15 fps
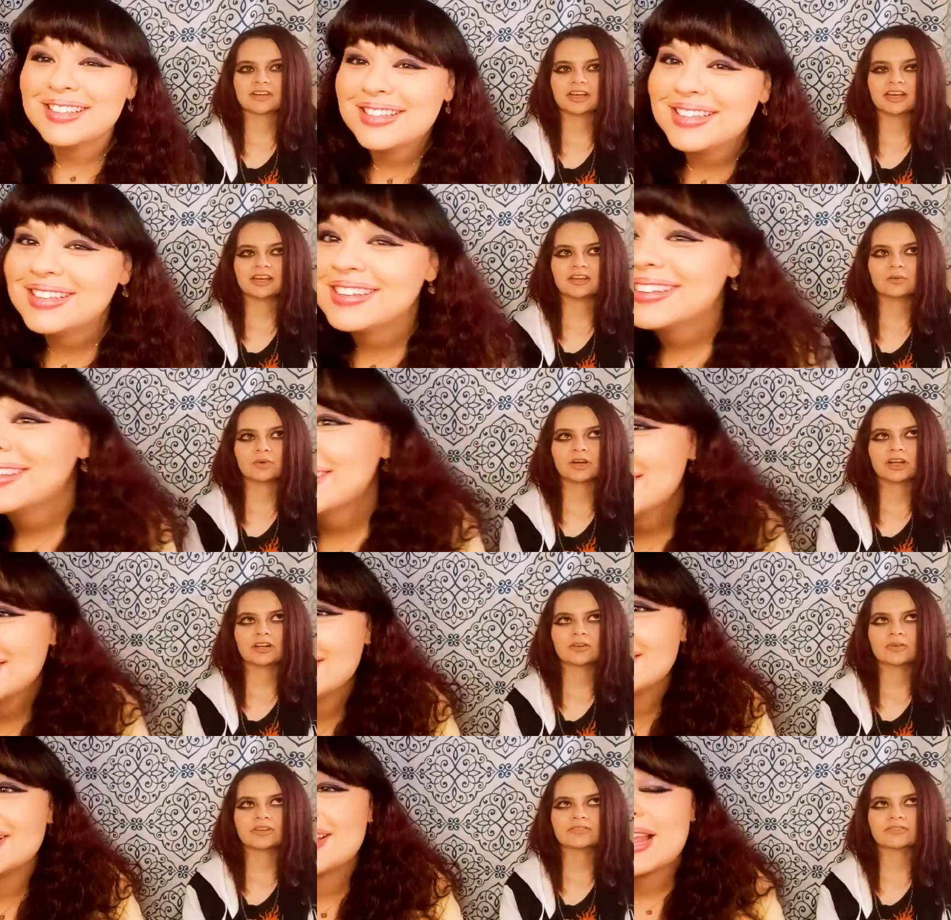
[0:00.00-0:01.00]
Speaker 1: okay,
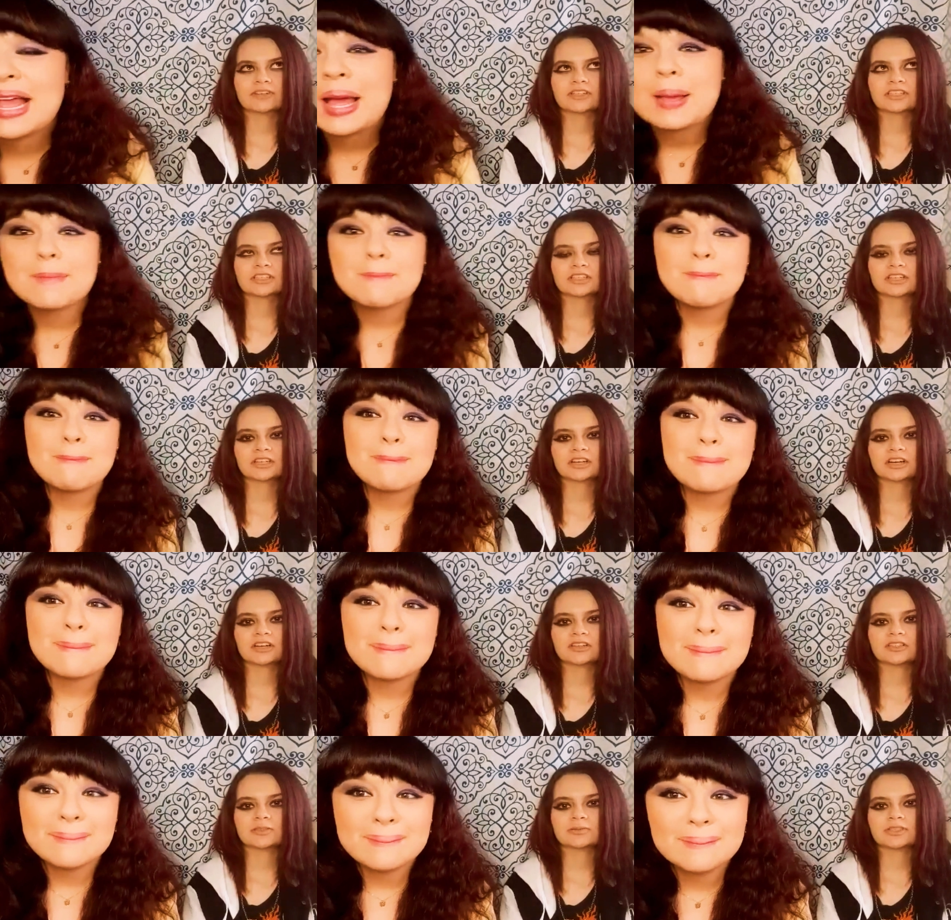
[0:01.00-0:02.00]
well, we first started our
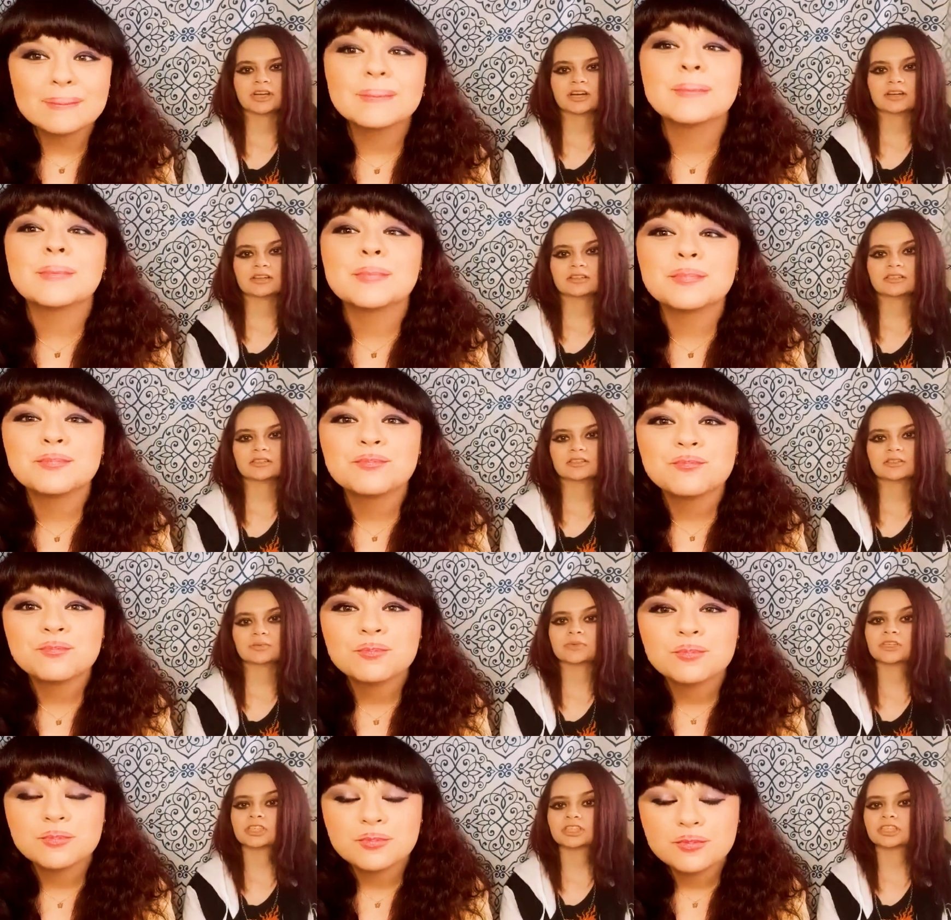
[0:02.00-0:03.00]
YouTube channels
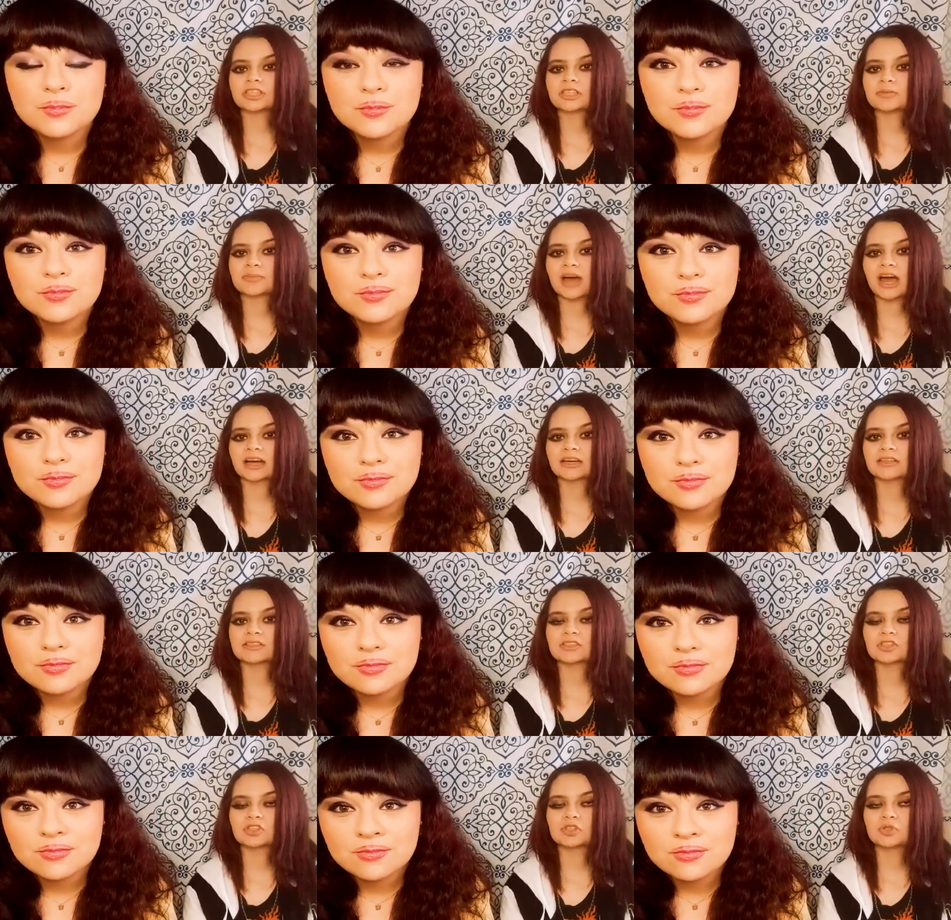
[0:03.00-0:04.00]
originally back
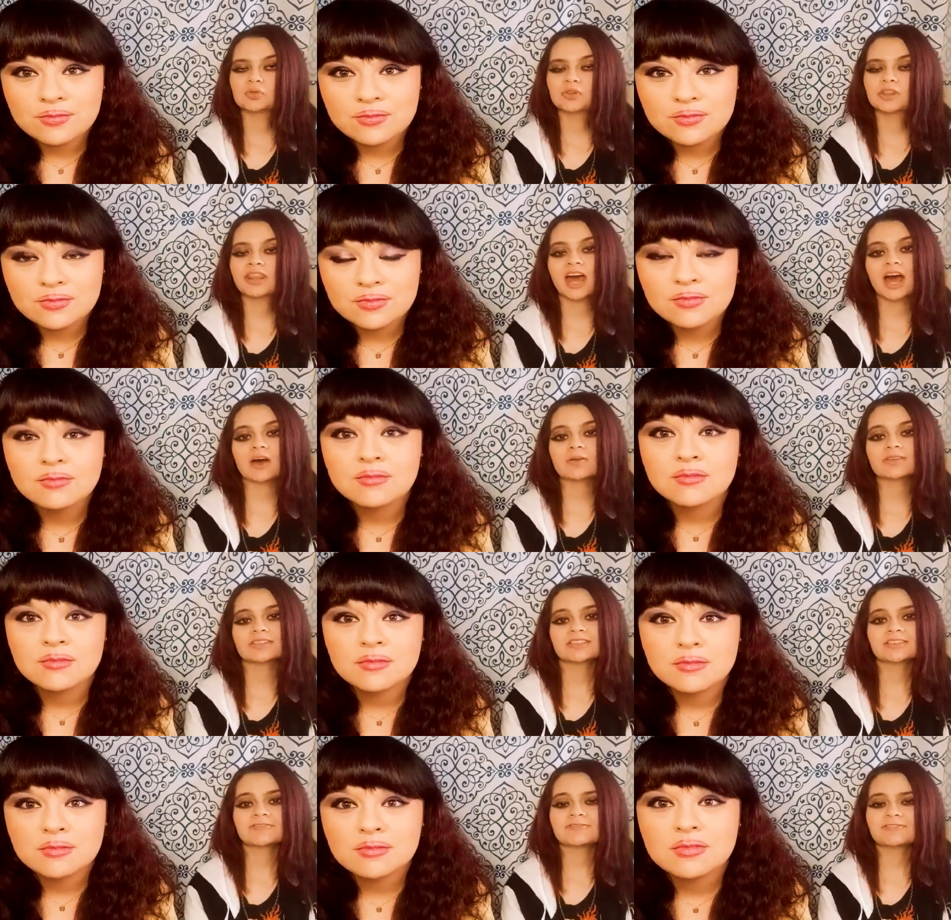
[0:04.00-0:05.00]
in
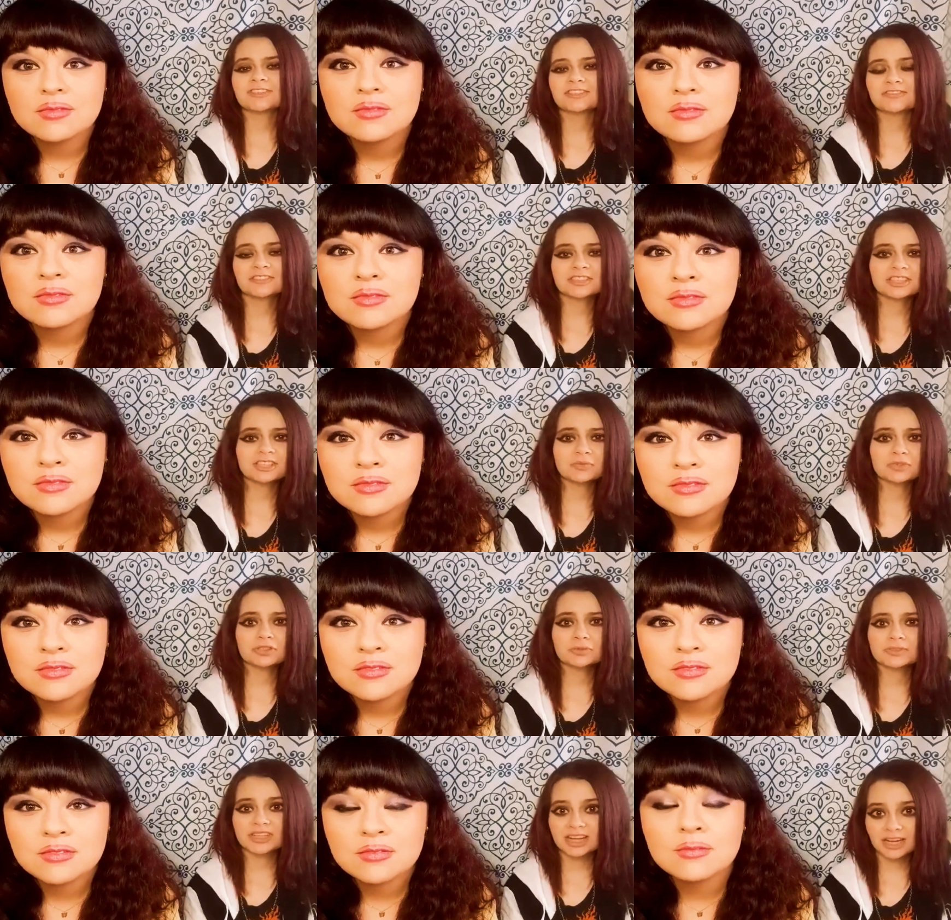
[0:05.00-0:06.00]
2015, which
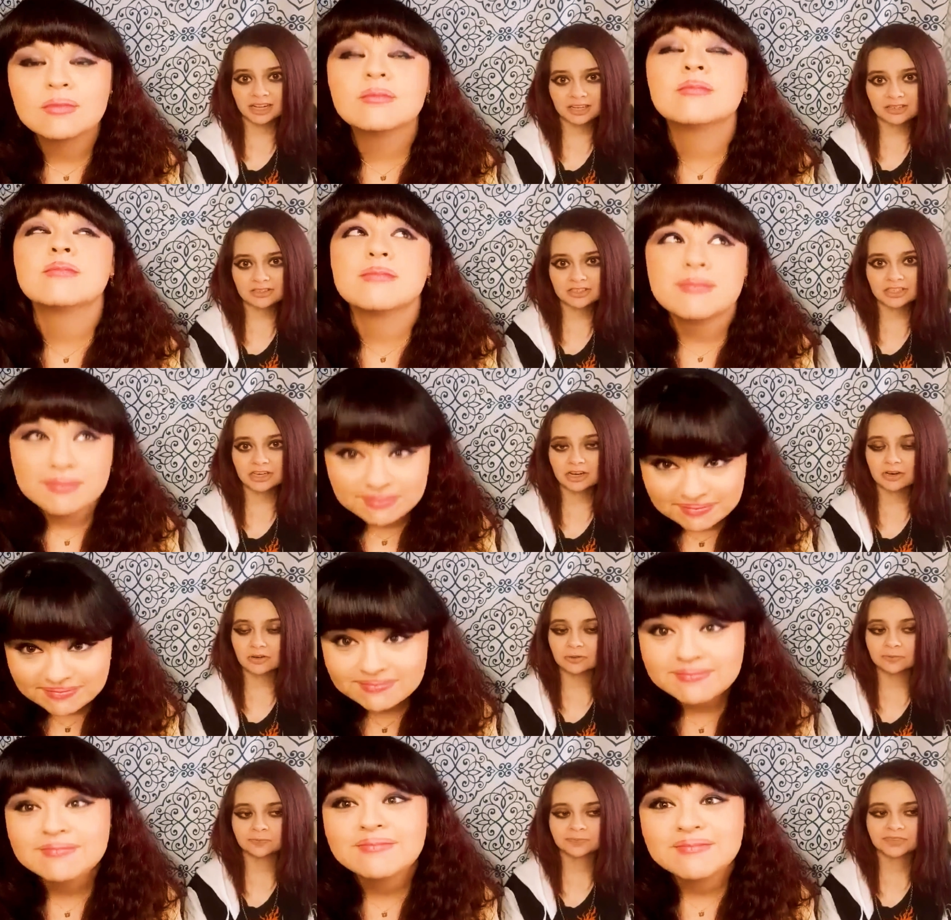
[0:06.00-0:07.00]
was eight years
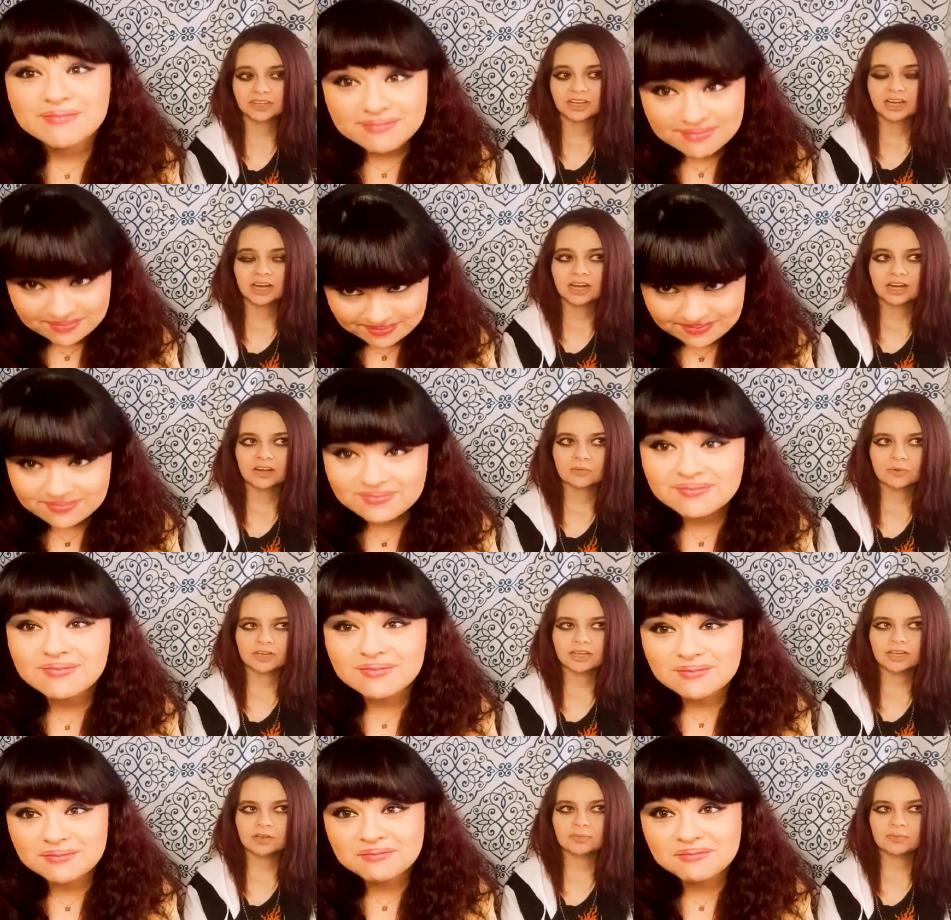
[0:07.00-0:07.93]
ago. We